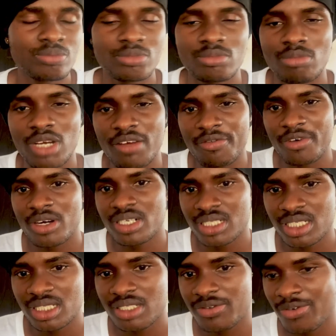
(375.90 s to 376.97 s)
my
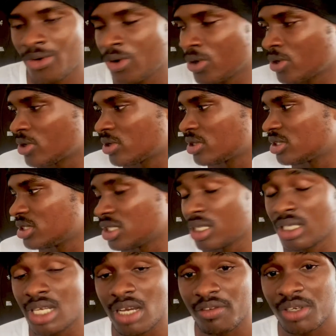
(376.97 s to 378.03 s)
verdict for the
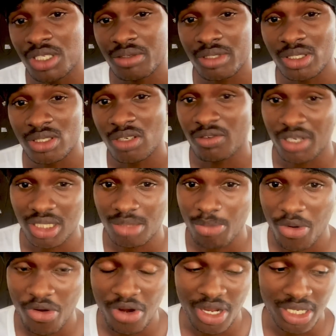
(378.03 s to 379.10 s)
Davinci Resolve
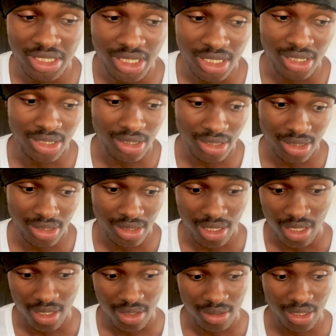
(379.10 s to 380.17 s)
experience is
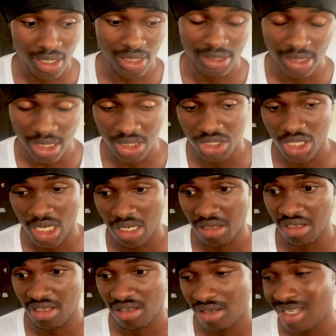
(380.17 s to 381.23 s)

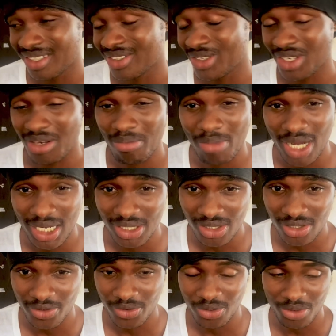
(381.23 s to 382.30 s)
essentially, it's not a bad
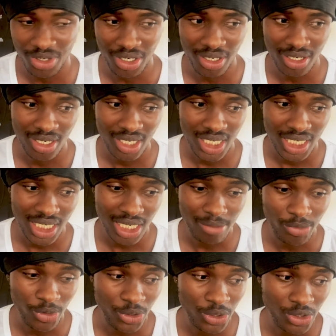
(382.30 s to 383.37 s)
software. I'm
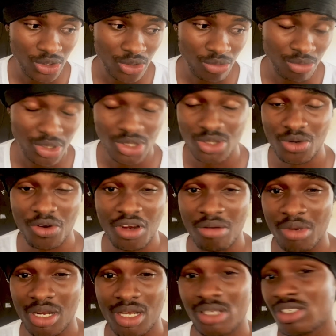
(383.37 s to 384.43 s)
going to be
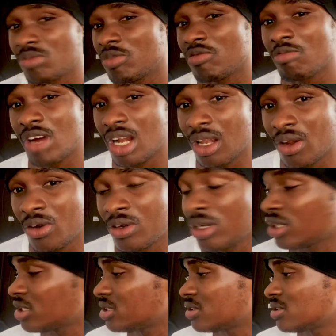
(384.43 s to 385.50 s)
screaming at the top of my
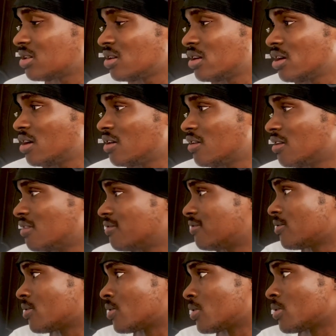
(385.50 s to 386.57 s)
lungs
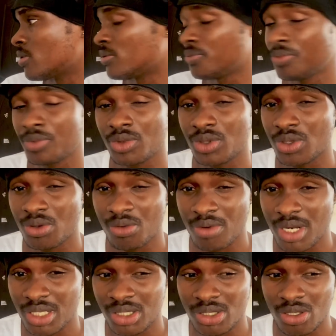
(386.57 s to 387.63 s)
for the
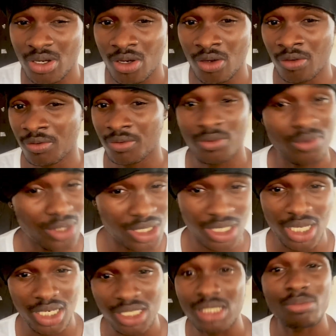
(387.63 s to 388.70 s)
rest of the
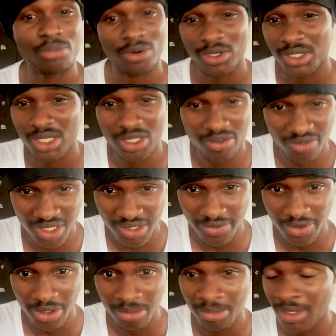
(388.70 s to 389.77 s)
editing process of this
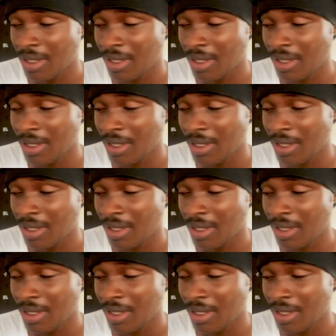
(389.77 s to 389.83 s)
film.